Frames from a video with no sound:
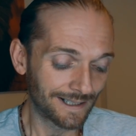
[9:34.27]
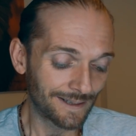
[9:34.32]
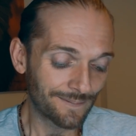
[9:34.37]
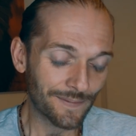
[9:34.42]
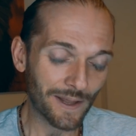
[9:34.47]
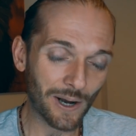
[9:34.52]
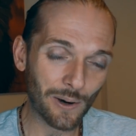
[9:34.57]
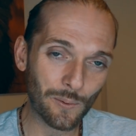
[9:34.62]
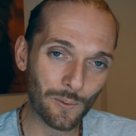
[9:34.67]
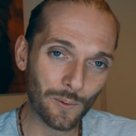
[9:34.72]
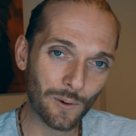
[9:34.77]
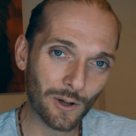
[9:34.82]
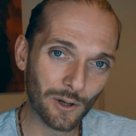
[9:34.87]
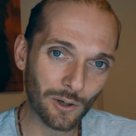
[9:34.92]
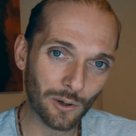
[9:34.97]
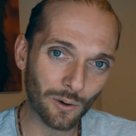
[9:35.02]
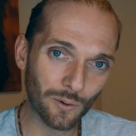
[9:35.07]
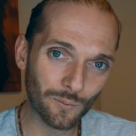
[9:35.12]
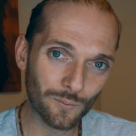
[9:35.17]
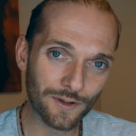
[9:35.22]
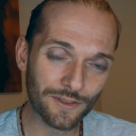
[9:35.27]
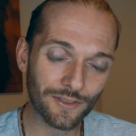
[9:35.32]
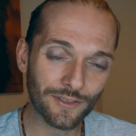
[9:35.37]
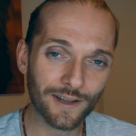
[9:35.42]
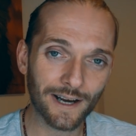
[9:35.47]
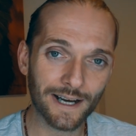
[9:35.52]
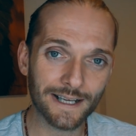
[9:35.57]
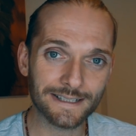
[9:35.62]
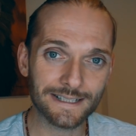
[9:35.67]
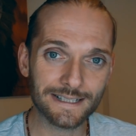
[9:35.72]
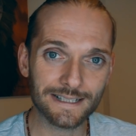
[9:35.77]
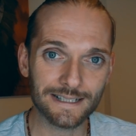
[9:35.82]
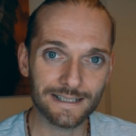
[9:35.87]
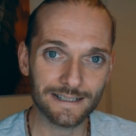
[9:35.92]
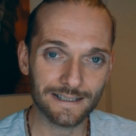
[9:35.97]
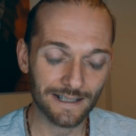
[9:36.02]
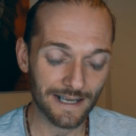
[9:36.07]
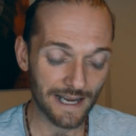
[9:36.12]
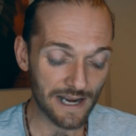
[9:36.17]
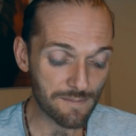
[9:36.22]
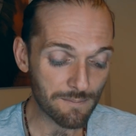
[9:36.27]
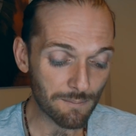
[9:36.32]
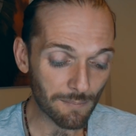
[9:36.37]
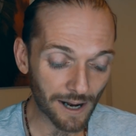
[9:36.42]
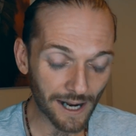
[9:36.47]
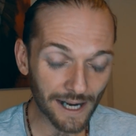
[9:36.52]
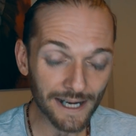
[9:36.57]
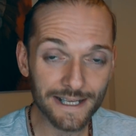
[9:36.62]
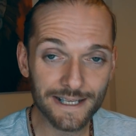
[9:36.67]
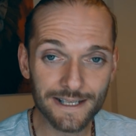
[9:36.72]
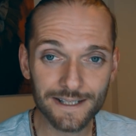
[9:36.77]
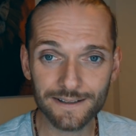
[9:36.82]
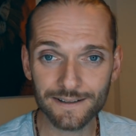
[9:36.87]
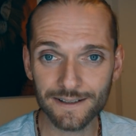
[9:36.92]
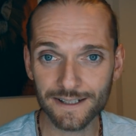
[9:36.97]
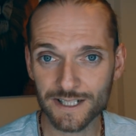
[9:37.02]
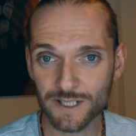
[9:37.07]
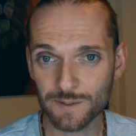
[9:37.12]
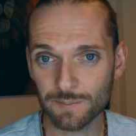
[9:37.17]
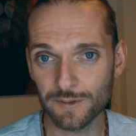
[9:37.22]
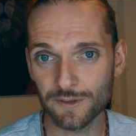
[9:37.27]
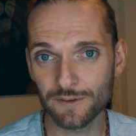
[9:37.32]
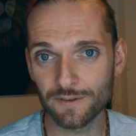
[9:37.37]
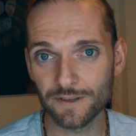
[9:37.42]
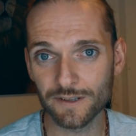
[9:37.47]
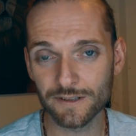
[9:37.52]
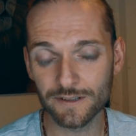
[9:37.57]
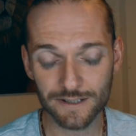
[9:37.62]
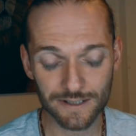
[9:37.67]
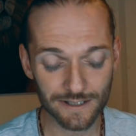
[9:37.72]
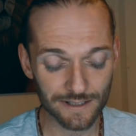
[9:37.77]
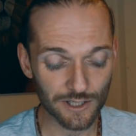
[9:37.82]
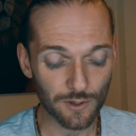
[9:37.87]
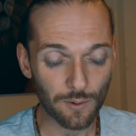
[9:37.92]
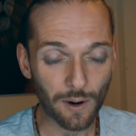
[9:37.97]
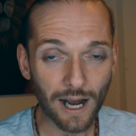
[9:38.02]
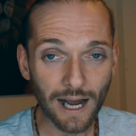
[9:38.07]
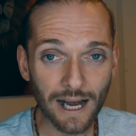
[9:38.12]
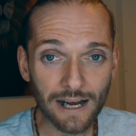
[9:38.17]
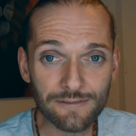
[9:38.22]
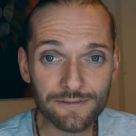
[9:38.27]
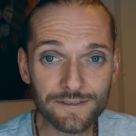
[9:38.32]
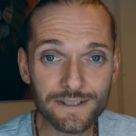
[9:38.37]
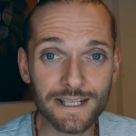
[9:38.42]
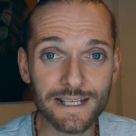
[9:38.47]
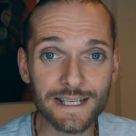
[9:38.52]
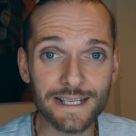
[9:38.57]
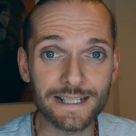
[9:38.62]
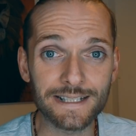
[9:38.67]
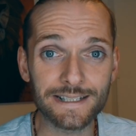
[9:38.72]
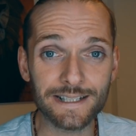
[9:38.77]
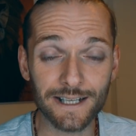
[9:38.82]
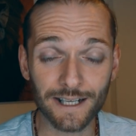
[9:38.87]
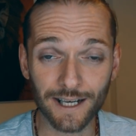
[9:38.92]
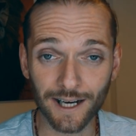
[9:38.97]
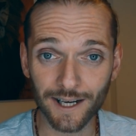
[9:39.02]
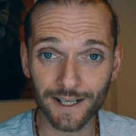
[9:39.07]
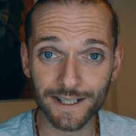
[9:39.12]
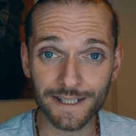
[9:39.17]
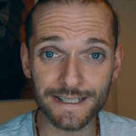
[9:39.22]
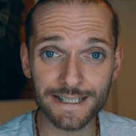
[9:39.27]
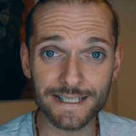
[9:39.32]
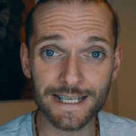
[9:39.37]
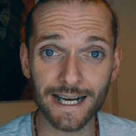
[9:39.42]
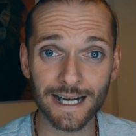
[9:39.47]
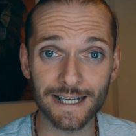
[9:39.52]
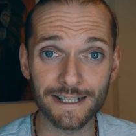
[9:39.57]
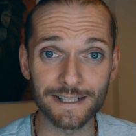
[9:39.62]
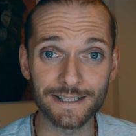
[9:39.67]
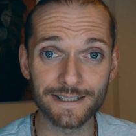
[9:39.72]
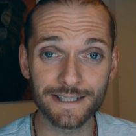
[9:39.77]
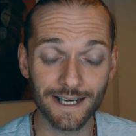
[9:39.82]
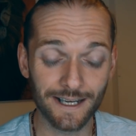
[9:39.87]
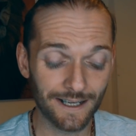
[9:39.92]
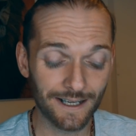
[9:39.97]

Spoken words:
Now, along with that, in my experience, you have to eat a clean diet.